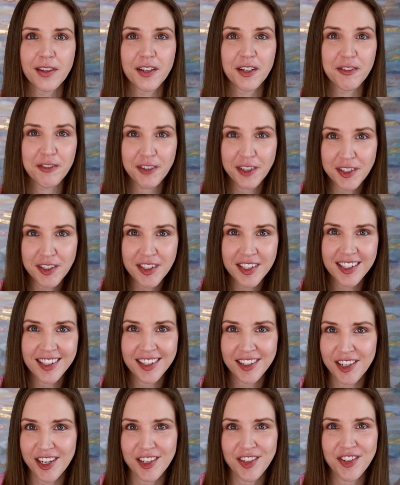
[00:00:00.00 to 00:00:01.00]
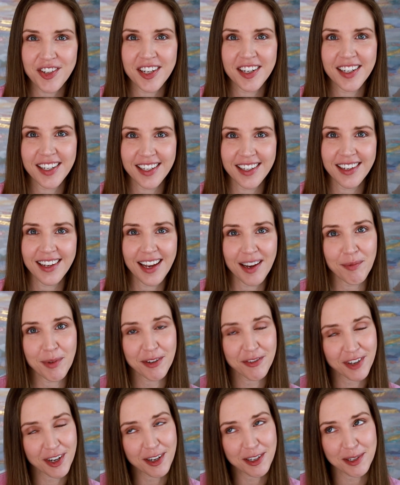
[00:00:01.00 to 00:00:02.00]
The first suggestion, and
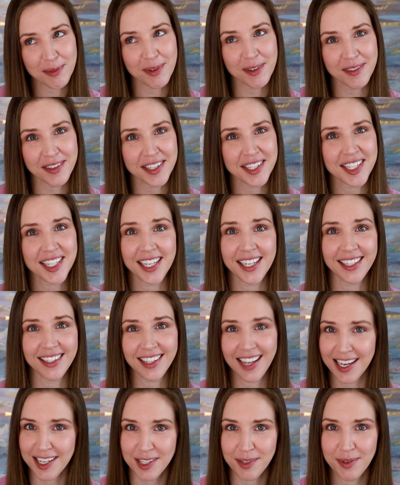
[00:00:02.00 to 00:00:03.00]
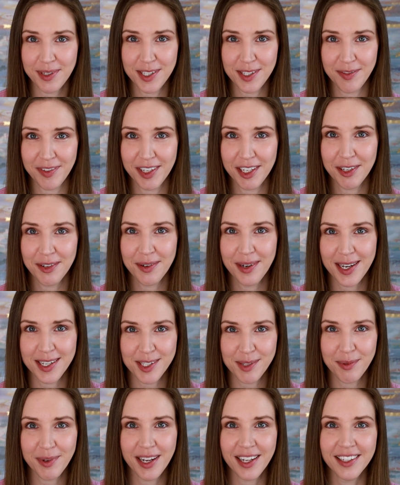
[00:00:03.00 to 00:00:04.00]
we've talked about this in last week's video
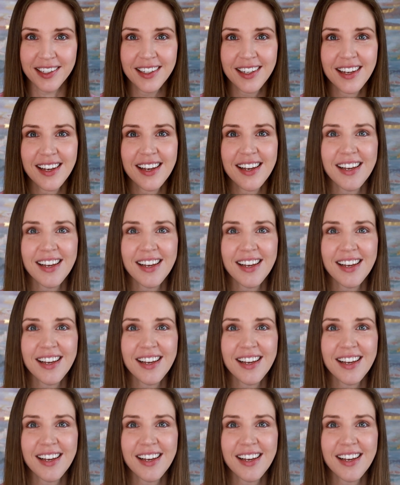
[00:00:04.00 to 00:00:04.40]
as well,